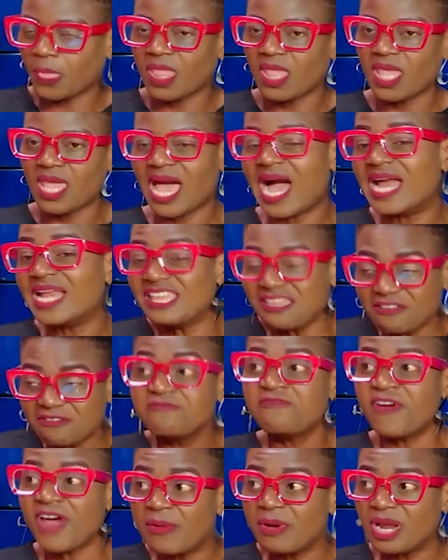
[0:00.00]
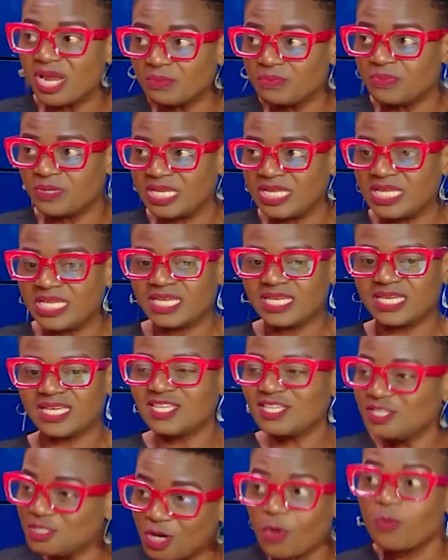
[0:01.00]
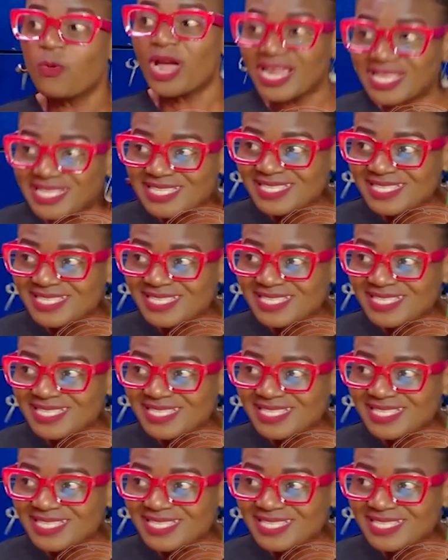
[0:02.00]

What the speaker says: and invariably your weight.